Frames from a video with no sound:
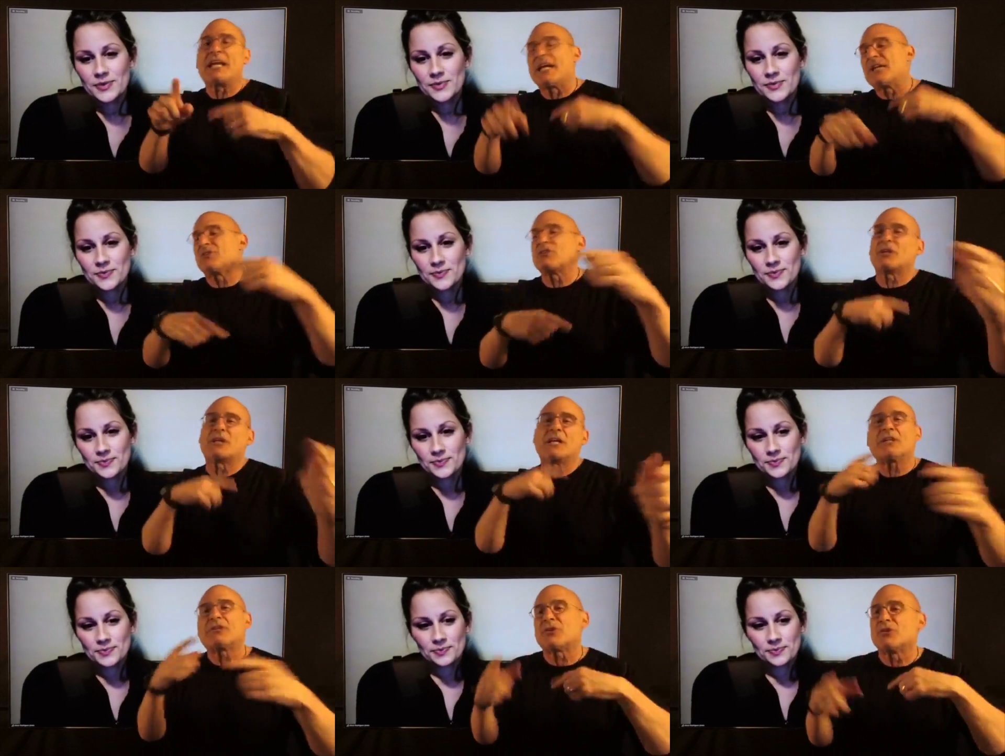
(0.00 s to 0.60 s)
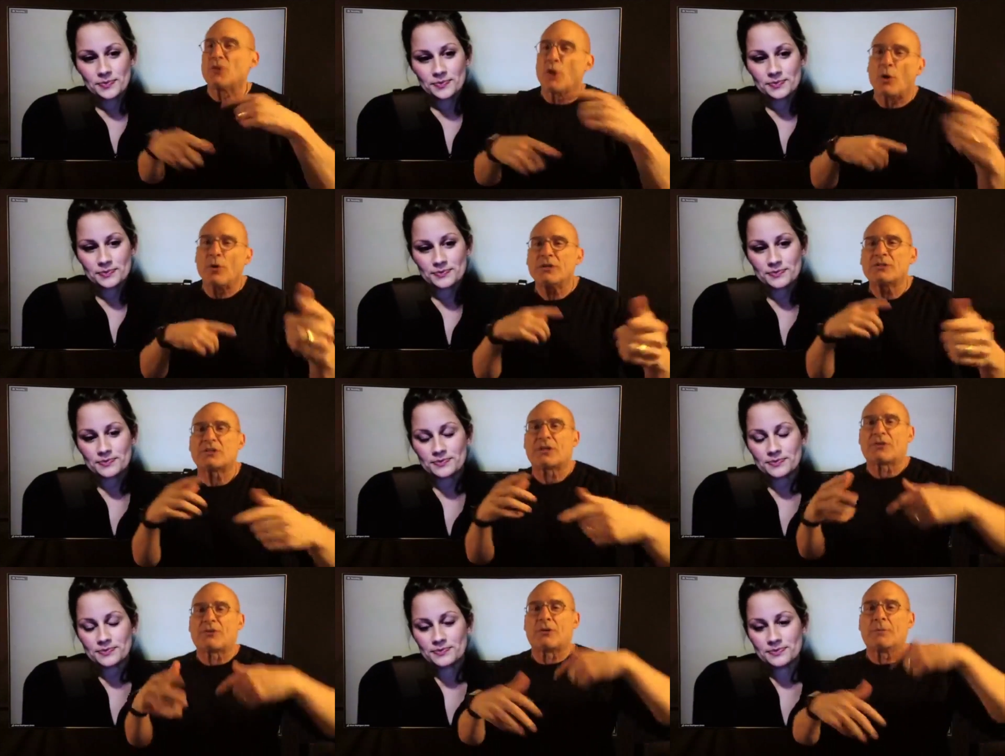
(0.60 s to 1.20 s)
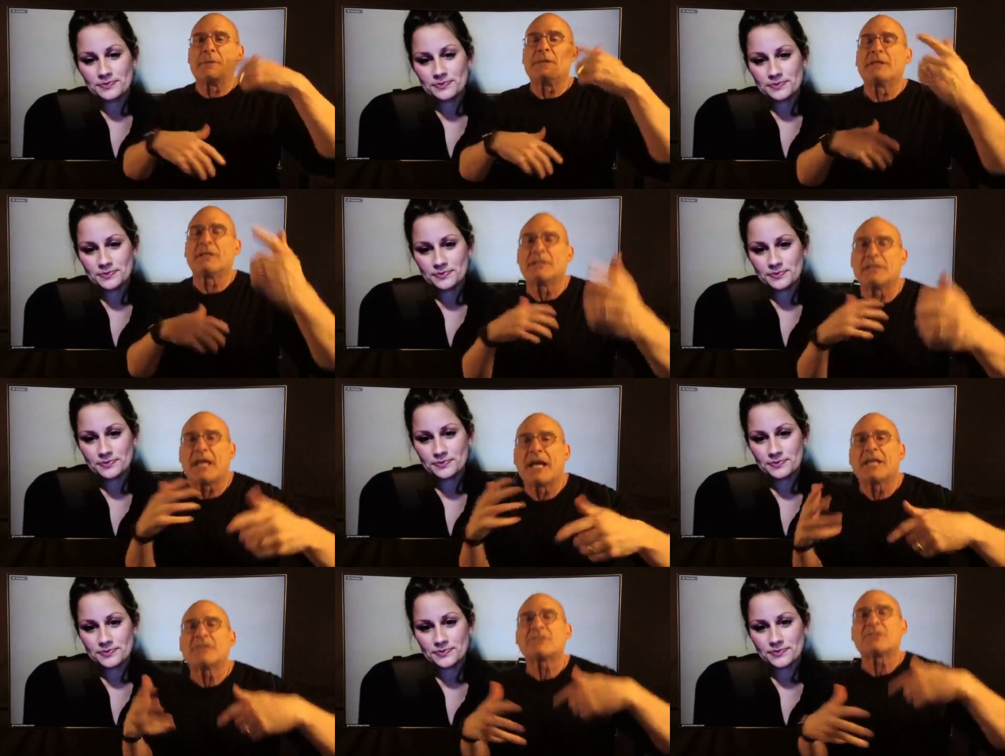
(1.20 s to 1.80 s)
Speaker 1: as you get to know each other, I mean, the
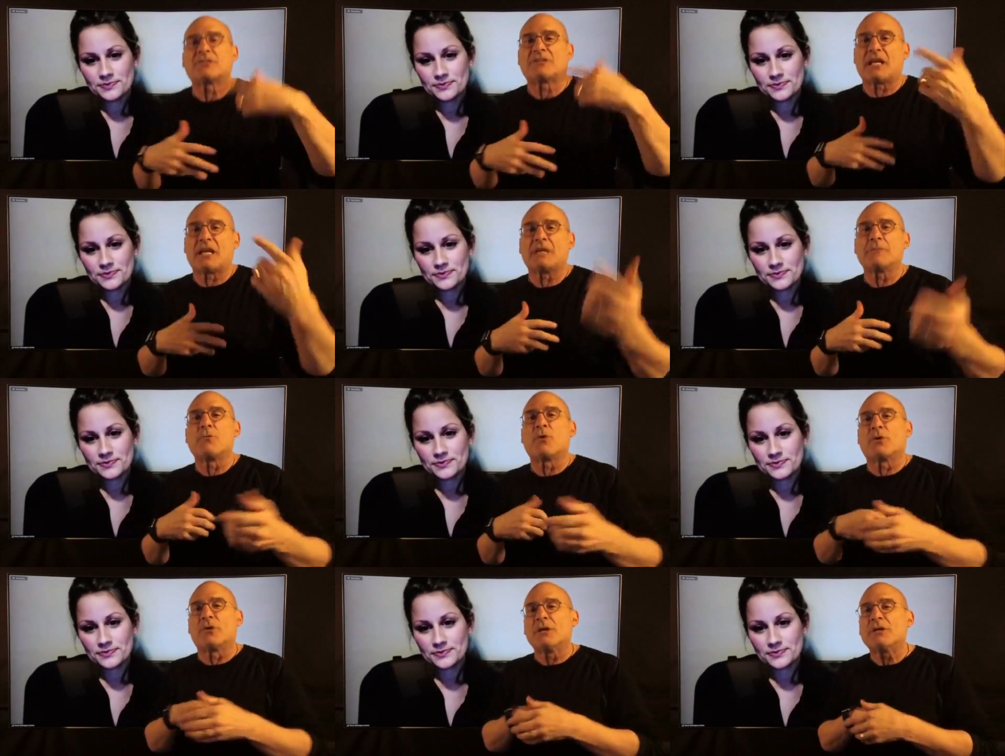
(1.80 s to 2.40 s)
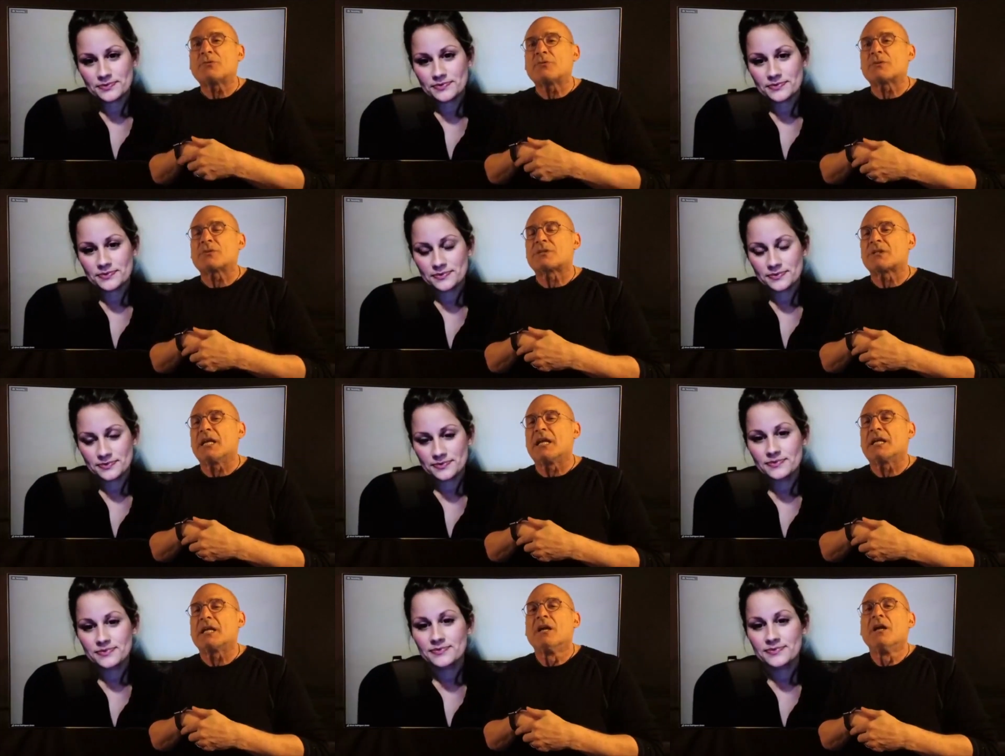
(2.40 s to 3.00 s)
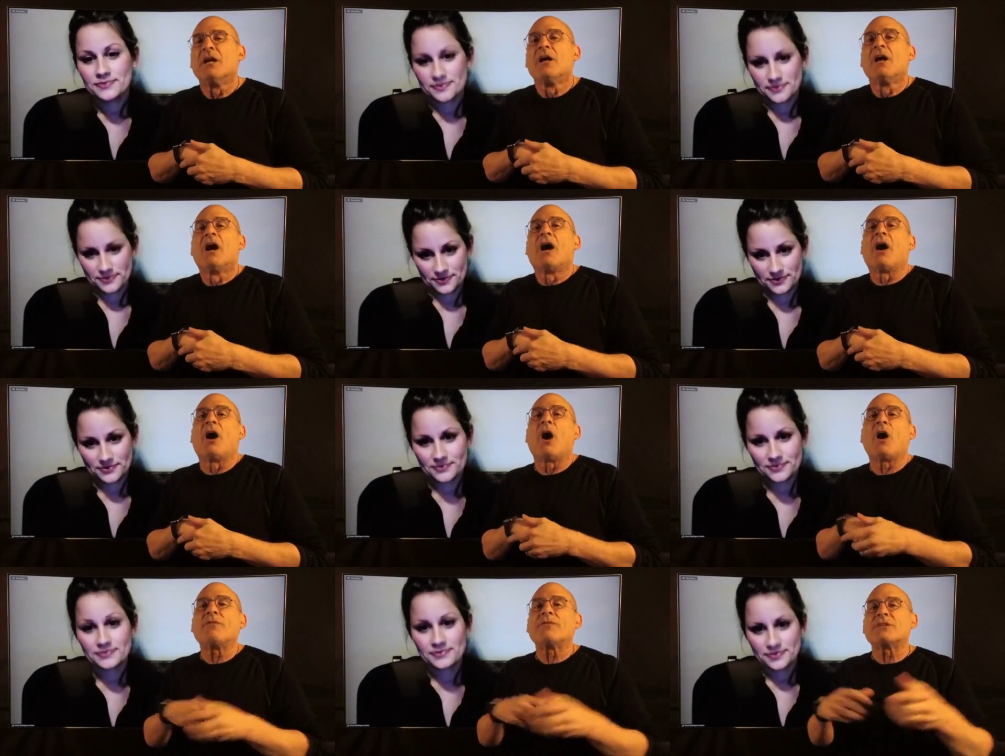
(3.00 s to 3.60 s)
dance is getting more interesting.
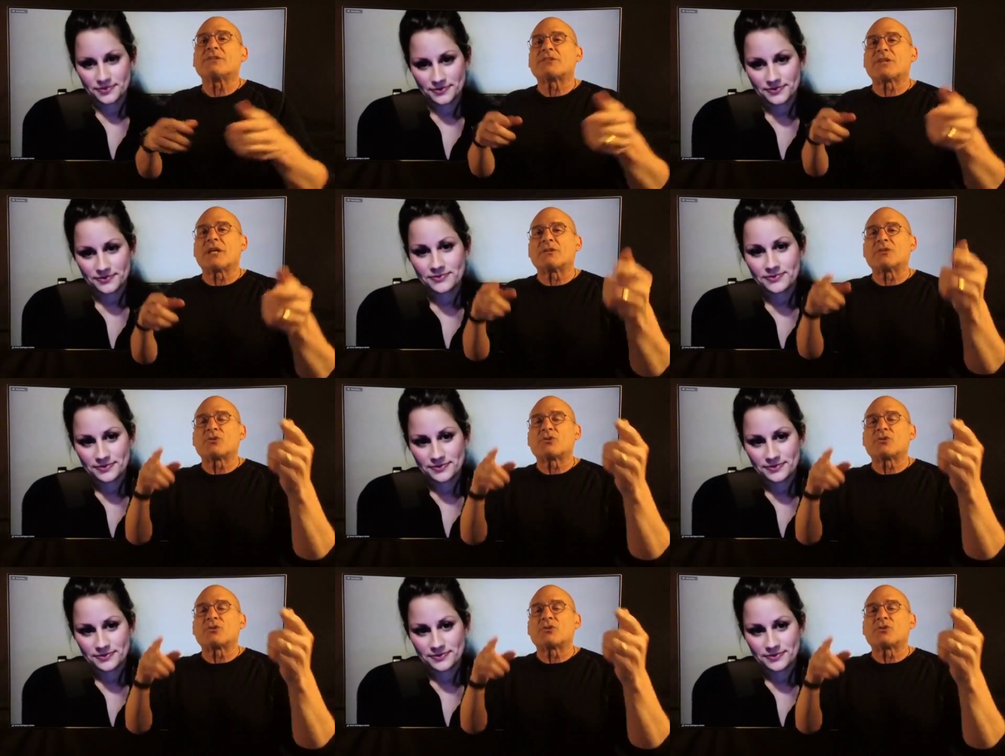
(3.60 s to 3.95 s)
All of a sudden,